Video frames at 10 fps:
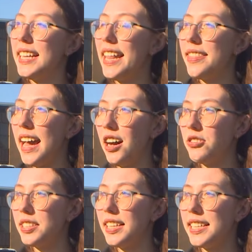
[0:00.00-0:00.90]

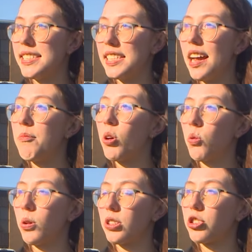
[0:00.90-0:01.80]
10,000 is the number
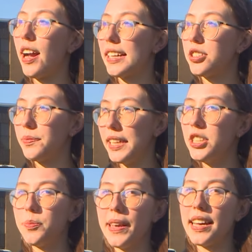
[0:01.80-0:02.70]
we're trying to
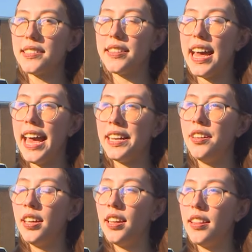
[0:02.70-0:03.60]
reach because then
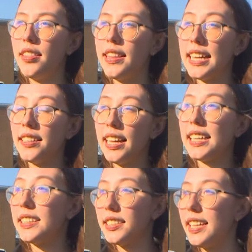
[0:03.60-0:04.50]
they, they
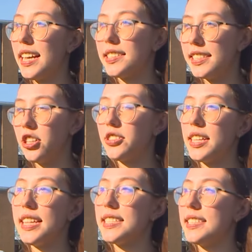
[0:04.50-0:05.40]
need to take us
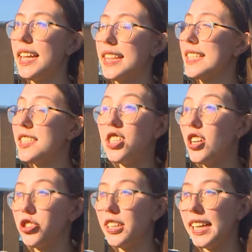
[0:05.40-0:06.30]
seriously. This is like, this is
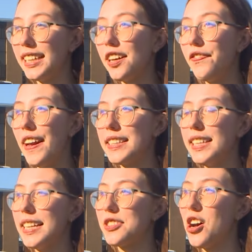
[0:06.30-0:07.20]
not just Eden
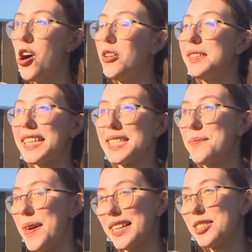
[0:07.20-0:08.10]
affected, it's all
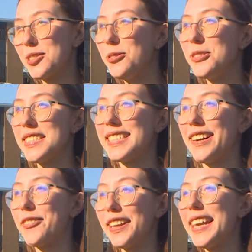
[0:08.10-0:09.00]
DSBN schools
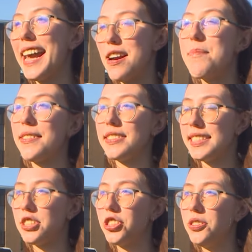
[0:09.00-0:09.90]
that really care about this
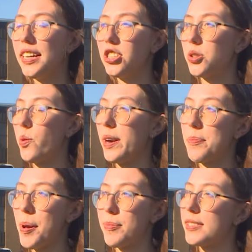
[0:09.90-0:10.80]
issue and just want a
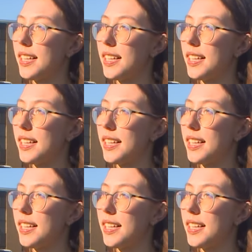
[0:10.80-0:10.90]
proper